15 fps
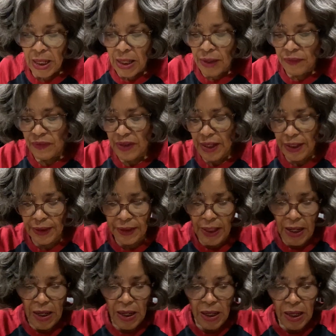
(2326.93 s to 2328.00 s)
Then
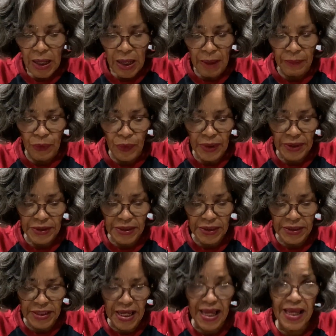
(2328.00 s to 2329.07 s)
I'm going to
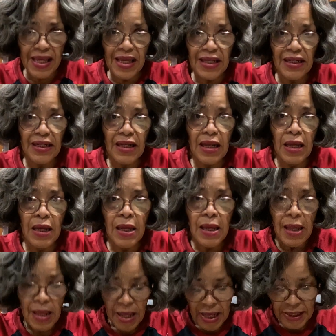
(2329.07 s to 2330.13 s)
take it
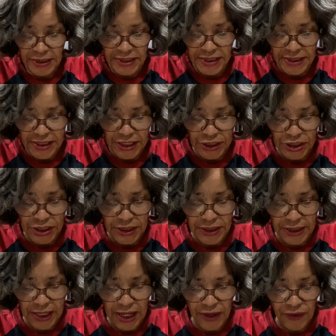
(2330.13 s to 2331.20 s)
and stitch it
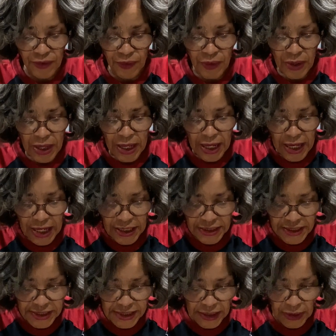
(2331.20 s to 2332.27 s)
together. It's
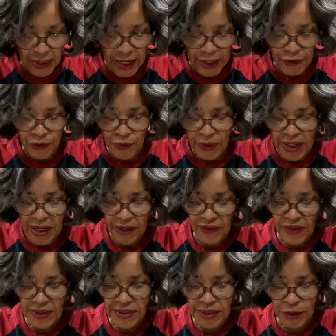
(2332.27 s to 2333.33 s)
still underneath, it's
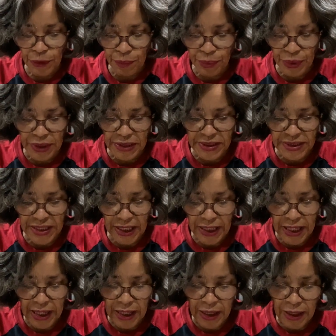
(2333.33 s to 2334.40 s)
still pretty sticky.
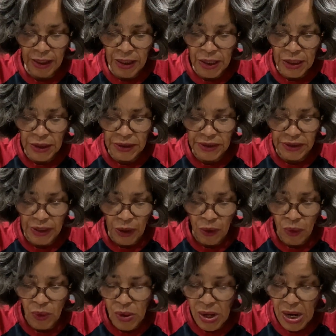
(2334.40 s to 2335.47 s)
So
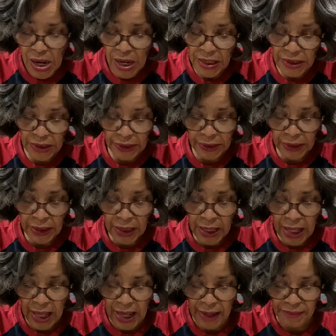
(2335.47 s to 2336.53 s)

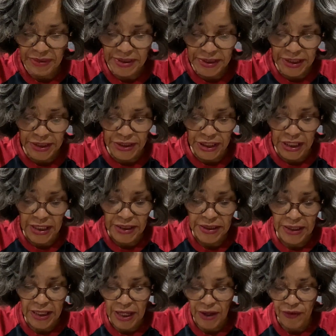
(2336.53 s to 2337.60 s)
I'm stitching it
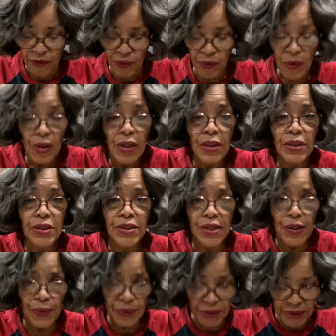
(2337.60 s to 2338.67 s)
together, dough
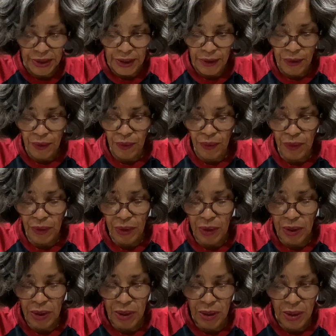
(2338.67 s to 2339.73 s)
to dough,
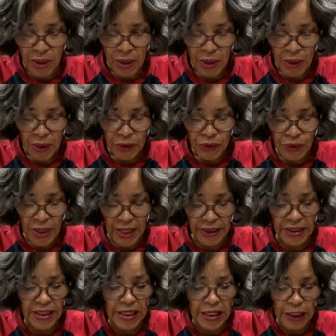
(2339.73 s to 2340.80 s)
trying to
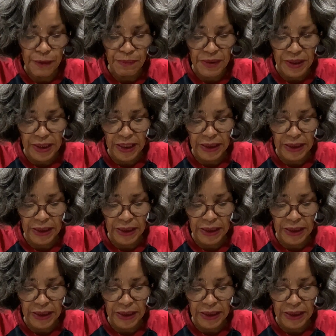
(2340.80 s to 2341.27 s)
keep it in